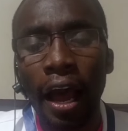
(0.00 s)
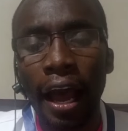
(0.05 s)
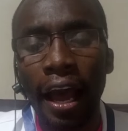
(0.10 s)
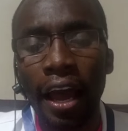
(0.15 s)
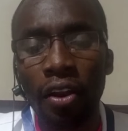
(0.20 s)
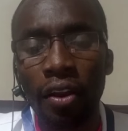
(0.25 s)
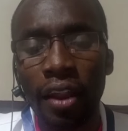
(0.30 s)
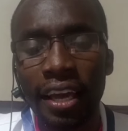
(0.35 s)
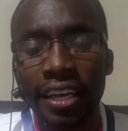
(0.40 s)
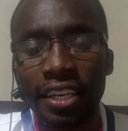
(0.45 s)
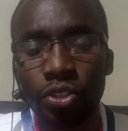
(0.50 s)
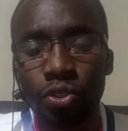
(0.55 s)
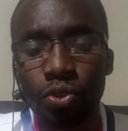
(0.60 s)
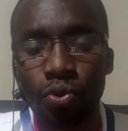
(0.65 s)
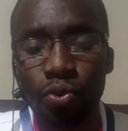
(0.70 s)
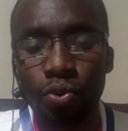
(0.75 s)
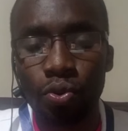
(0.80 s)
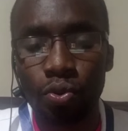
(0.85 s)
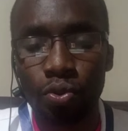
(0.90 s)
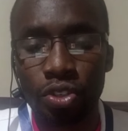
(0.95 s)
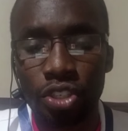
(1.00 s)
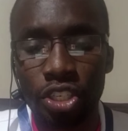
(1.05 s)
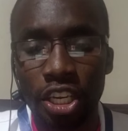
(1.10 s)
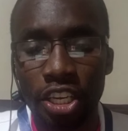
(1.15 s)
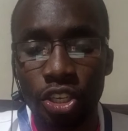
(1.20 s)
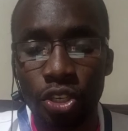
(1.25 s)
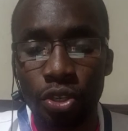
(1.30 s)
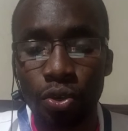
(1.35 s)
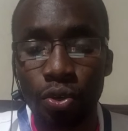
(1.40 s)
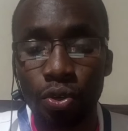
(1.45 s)
I like to
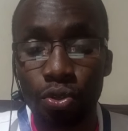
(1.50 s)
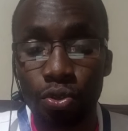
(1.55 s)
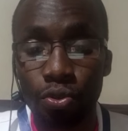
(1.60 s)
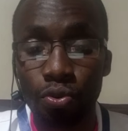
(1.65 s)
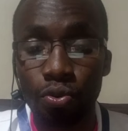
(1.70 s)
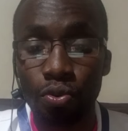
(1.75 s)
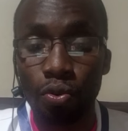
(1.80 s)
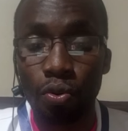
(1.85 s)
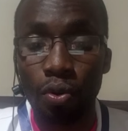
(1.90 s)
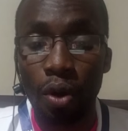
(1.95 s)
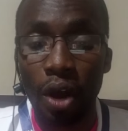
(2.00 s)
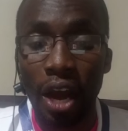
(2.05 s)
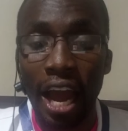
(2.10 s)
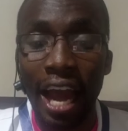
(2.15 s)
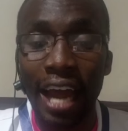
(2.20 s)
take you to